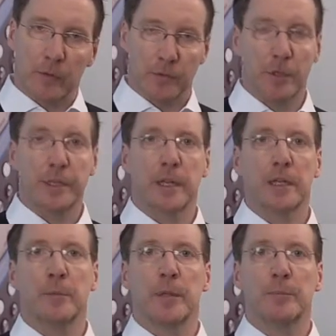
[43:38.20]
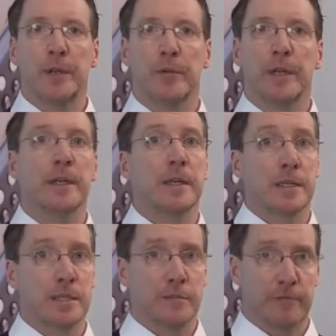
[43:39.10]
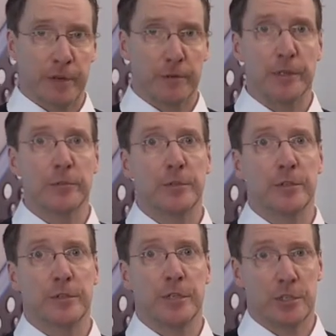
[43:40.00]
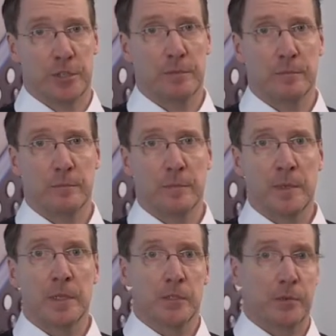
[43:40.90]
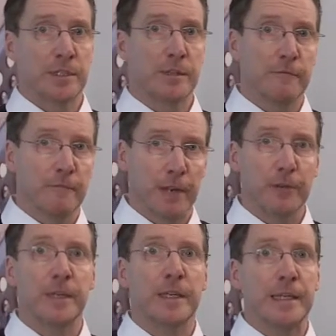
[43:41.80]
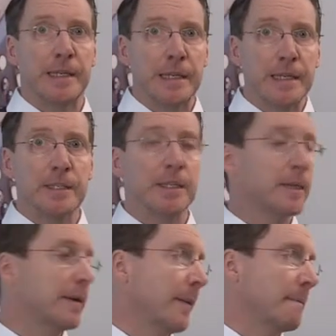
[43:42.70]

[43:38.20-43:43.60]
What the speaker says: rolling element bearing is in very good condition. So it's a very easy